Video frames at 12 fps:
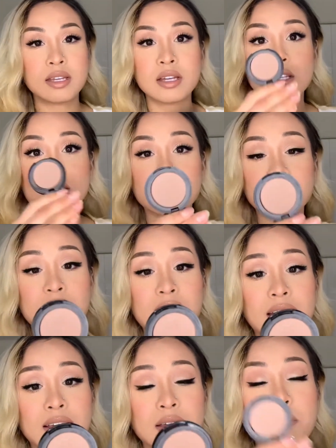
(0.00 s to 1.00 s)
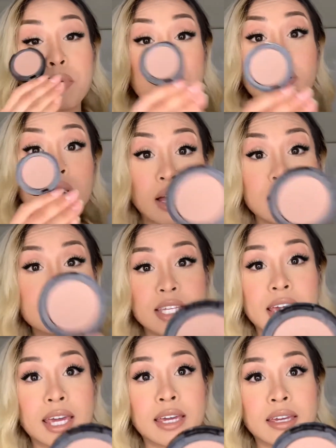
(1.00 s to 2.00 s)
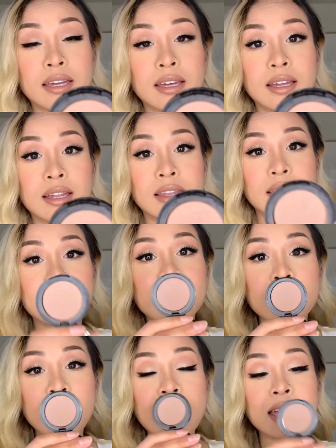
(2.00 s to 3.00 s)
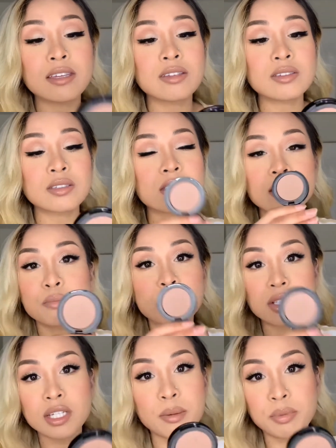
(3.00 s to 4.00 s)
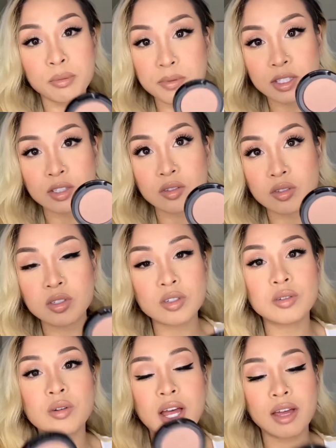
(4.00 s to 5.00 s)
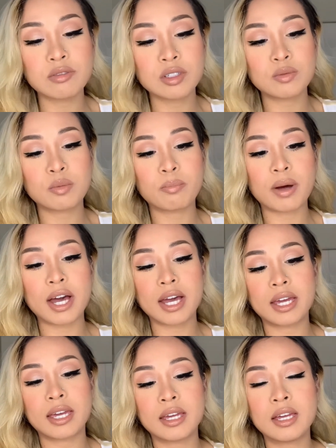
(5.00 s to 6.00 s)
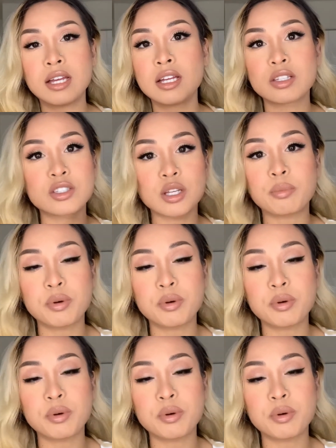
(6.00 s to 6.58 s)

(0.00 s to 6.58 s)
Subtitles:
So yeah, Mocha Latte. It's a multi-purpose use. You don't have to buy separate